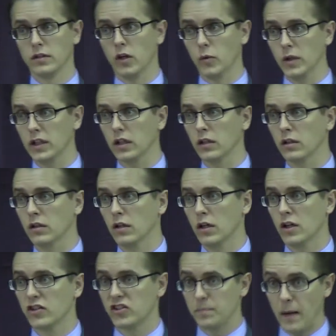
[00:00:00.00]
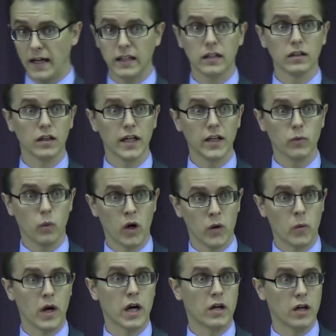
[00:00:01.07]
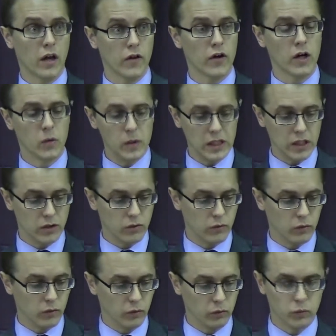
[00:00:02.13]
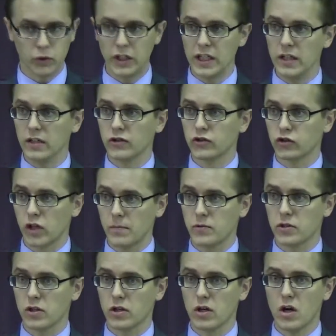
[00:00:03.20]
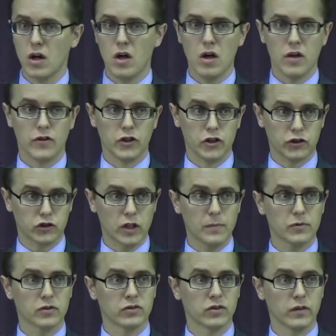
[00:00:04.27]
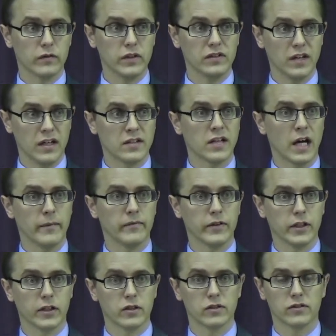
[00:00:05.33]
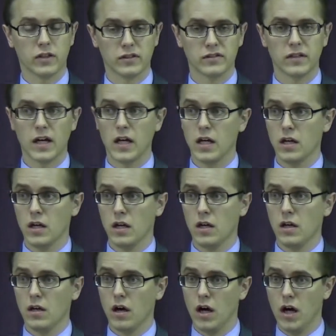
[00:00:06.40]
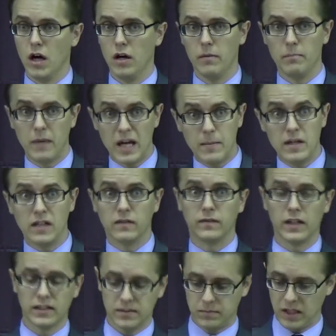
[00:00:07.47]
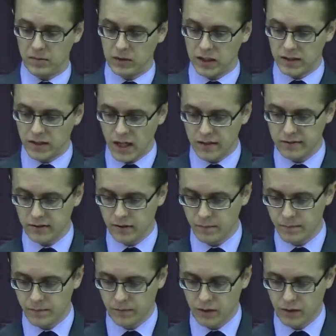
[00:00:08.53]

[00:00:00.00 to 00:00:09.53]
Now, we can speculate one way or another, and we can read in Scripture the descriptions of these end-time figures and say, uh, maybe it fits, maybe it doesn't.